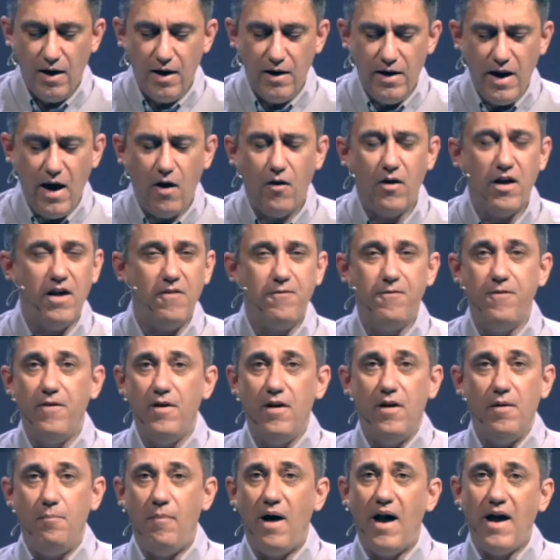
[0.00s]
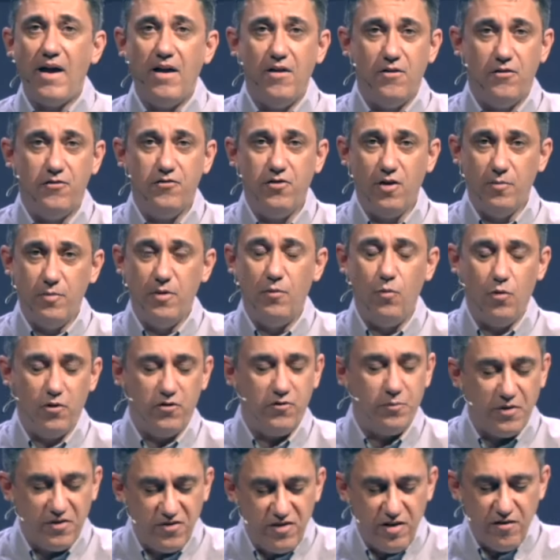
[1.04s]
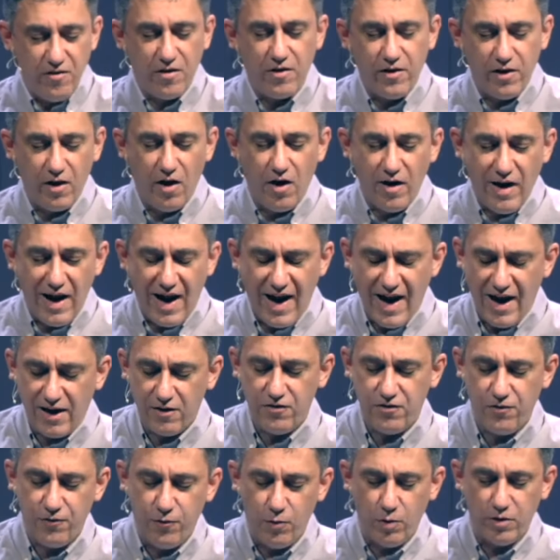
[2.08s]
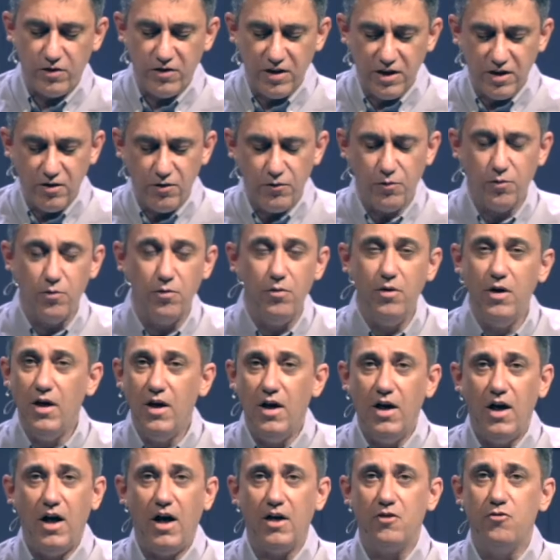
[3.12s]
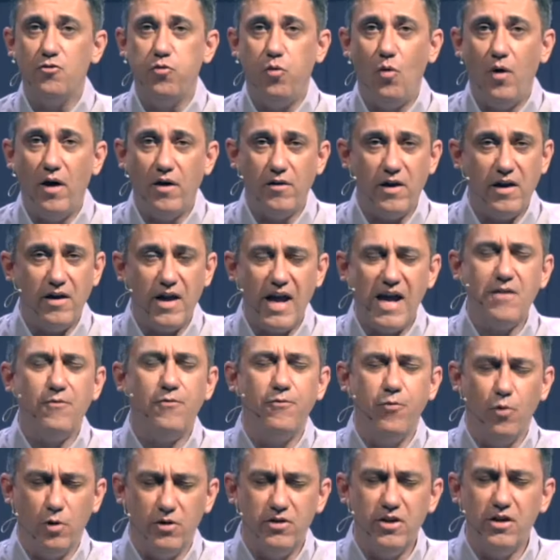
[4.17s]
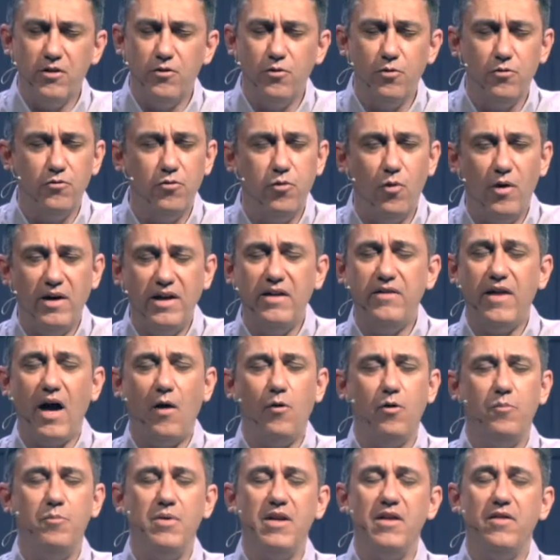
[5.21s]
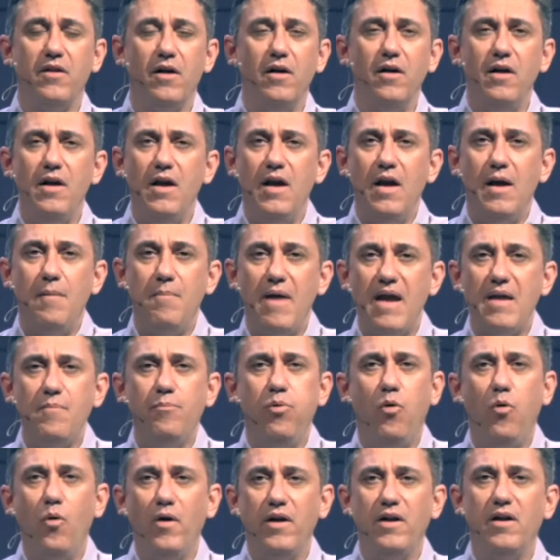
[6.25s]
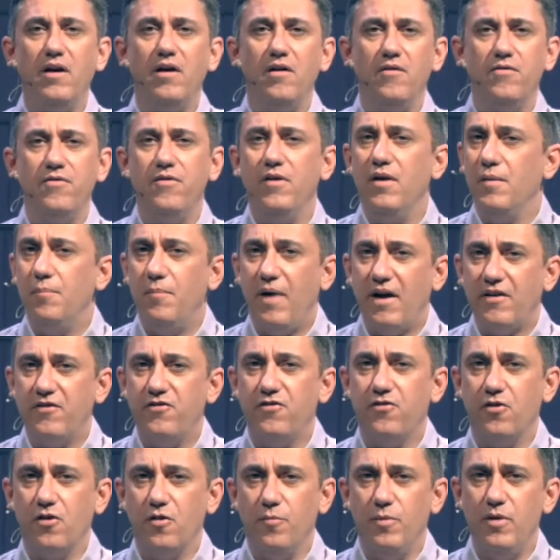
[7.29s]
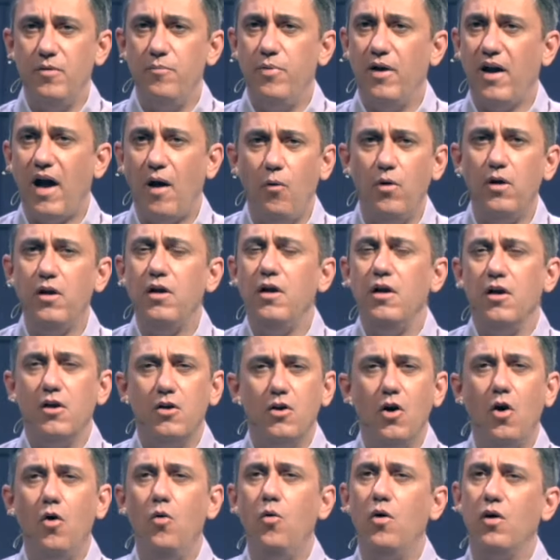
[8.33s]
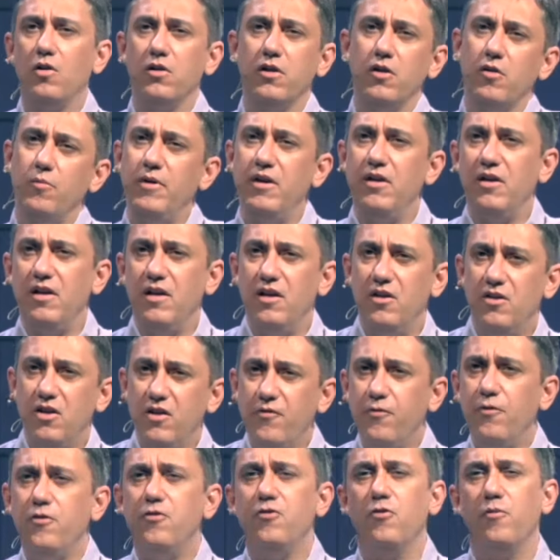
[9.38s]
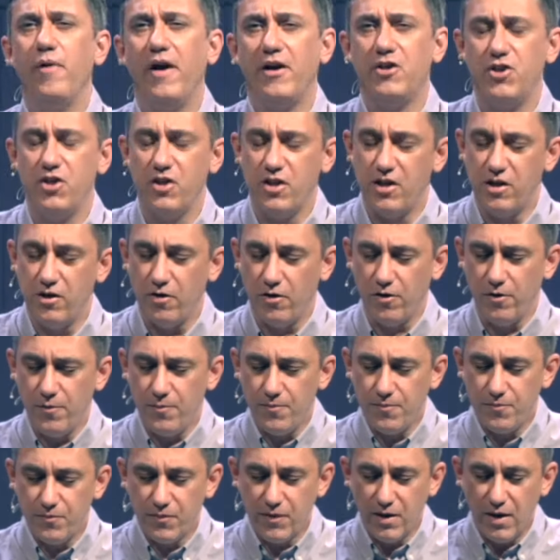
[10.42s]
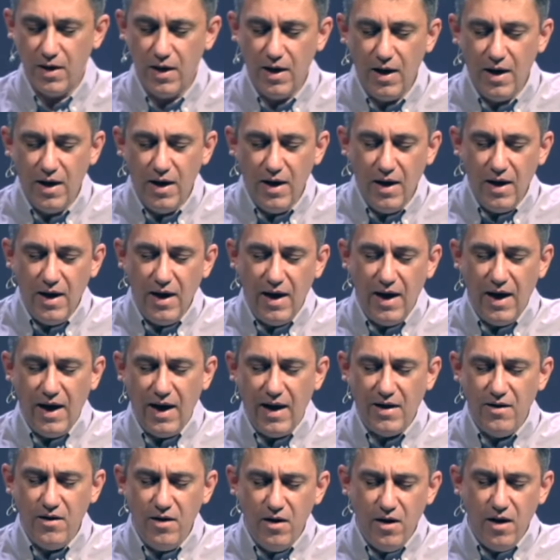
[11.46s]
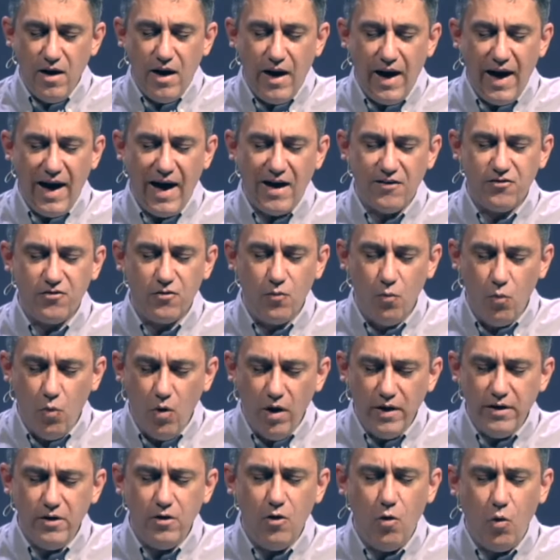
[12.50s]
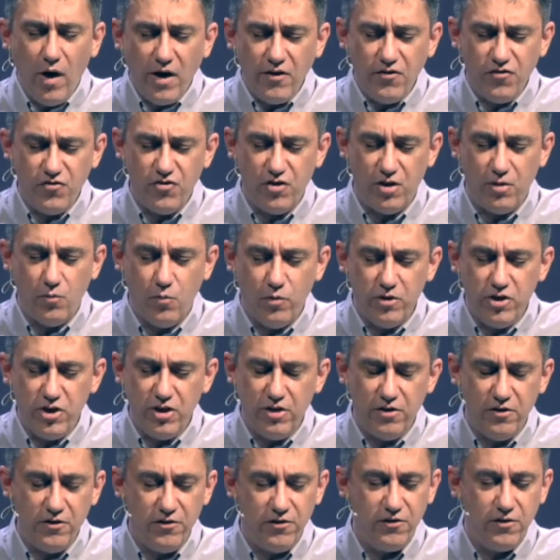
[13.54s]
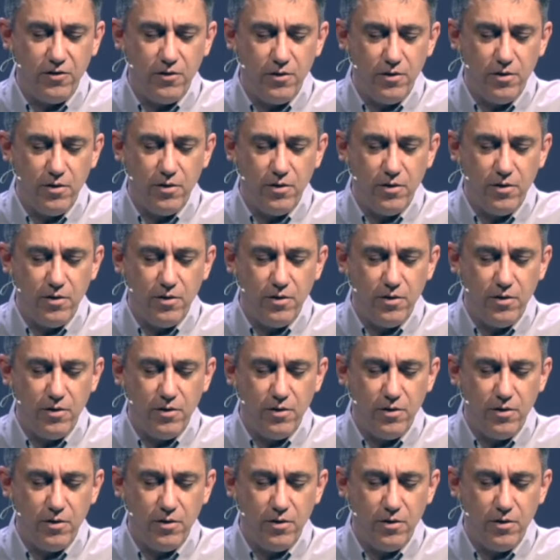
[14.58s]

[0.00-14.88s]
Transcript: Now, if my sermon were specifically on Acts 14 through uh, tw- uh, 8, 14 through 20, that would be the main point of my sermon. But I want to go a little bit in a different direction here and ask one question, which is